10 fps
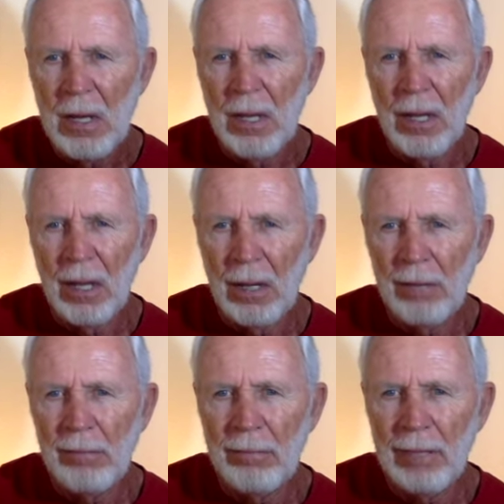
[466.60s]
a
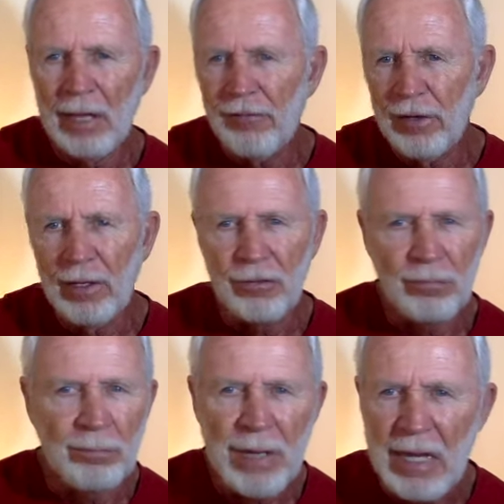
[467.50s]
malevolent
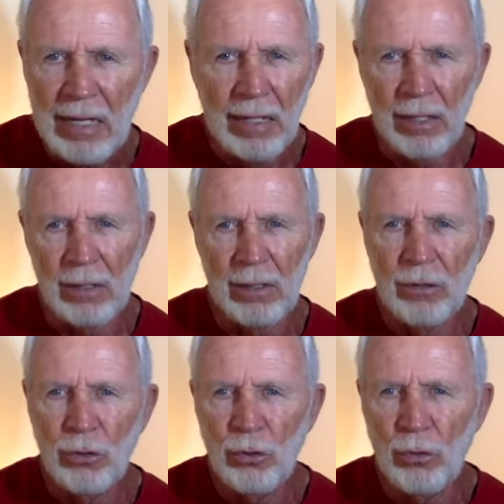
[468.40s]
being
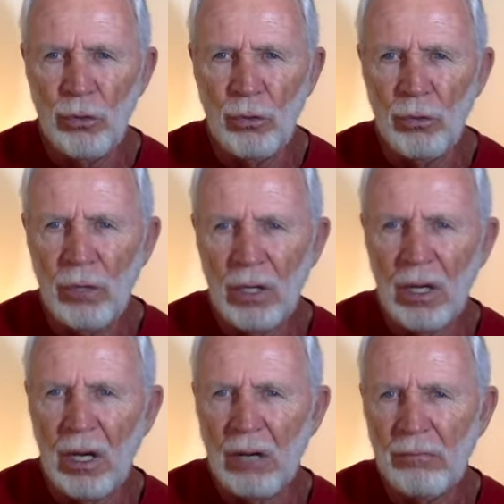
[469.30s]
who
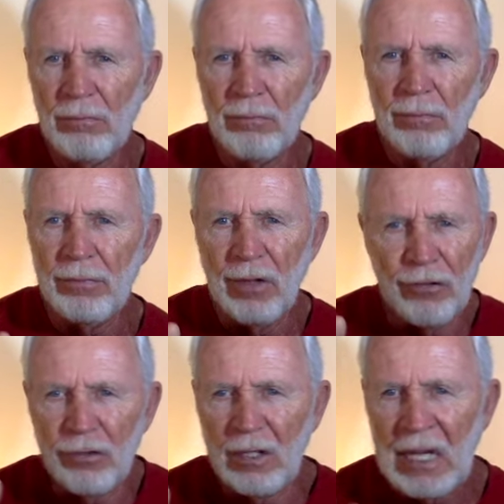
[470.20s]
uh,
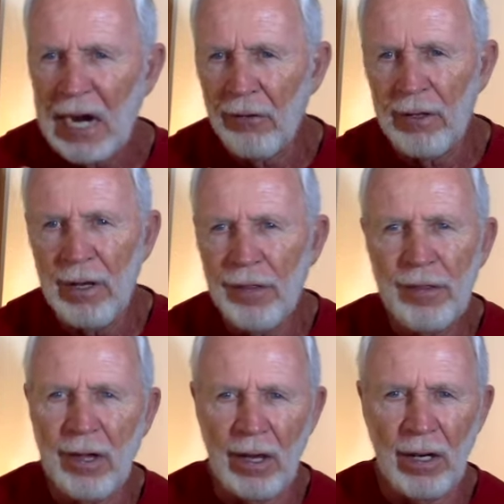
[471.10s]
doesn't care
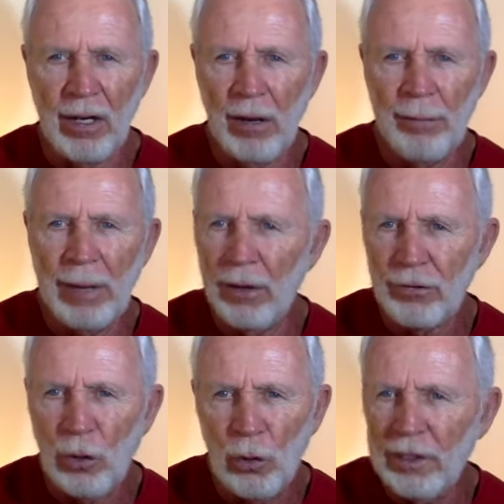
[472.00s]
anything about
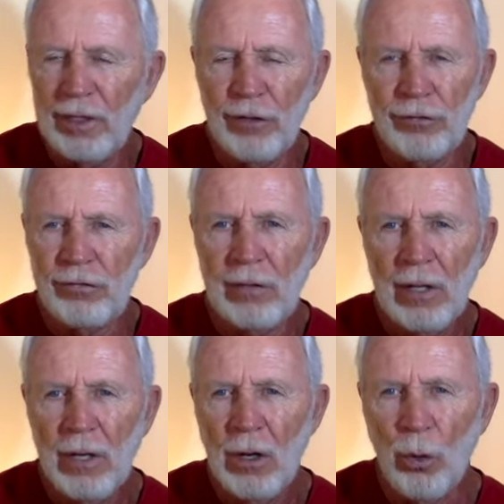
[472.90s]
holiness
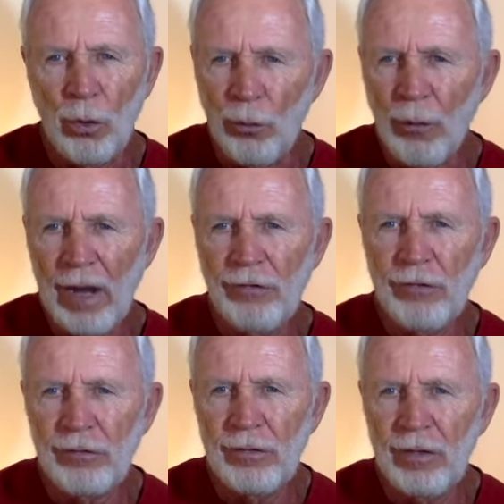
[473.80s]
or
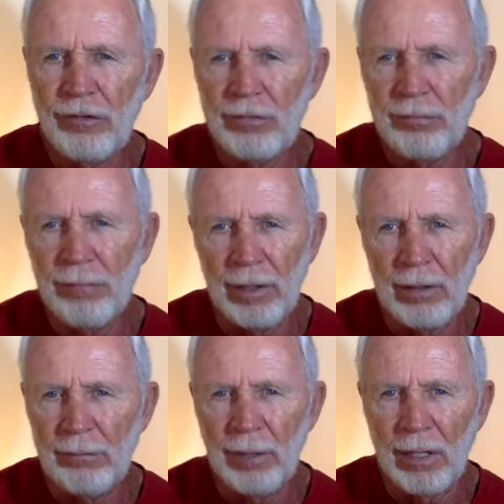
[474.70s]
righteousness, but
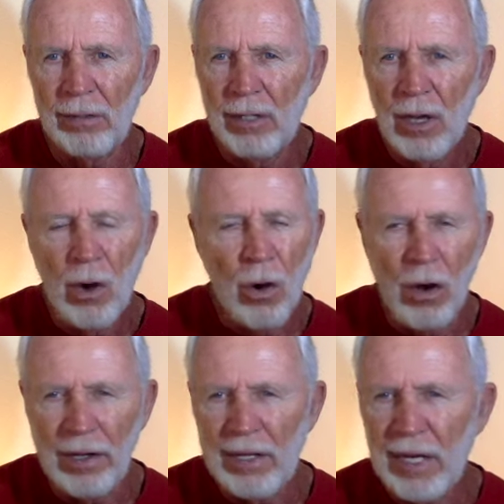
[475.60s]
but
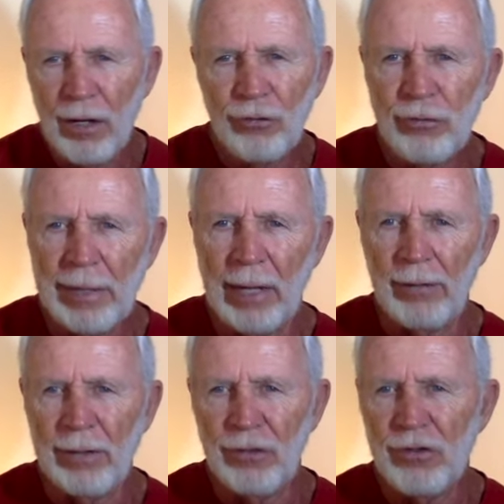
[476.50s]
all he cares
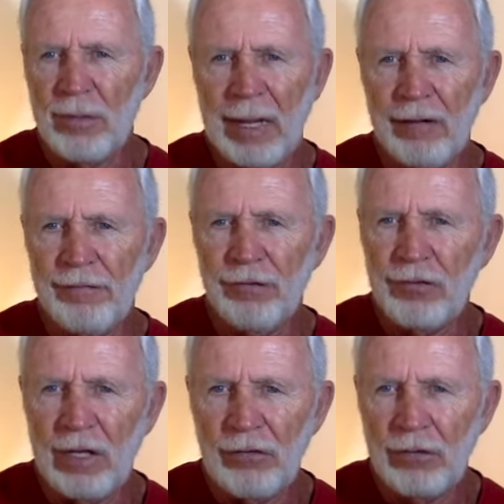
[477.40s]
about is the
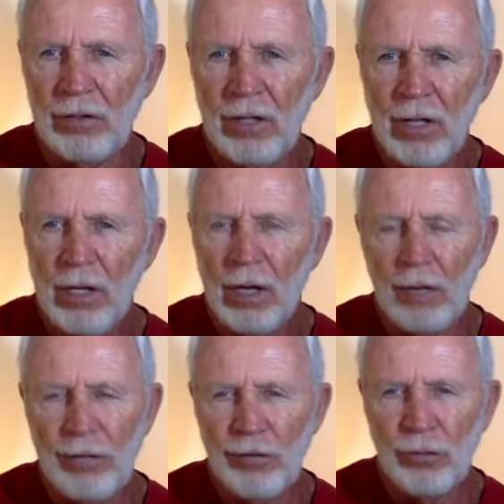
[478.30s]
manifestation
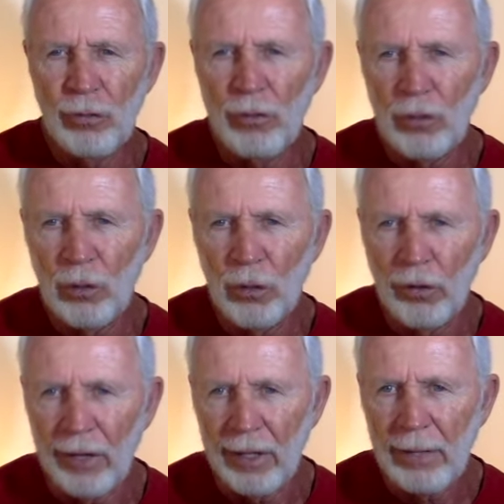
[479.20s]
of his own
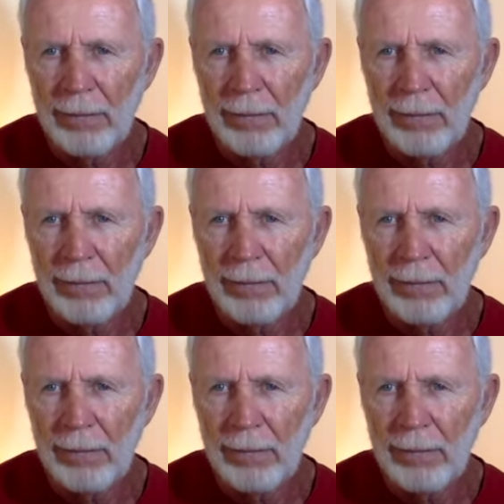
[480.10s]
glory.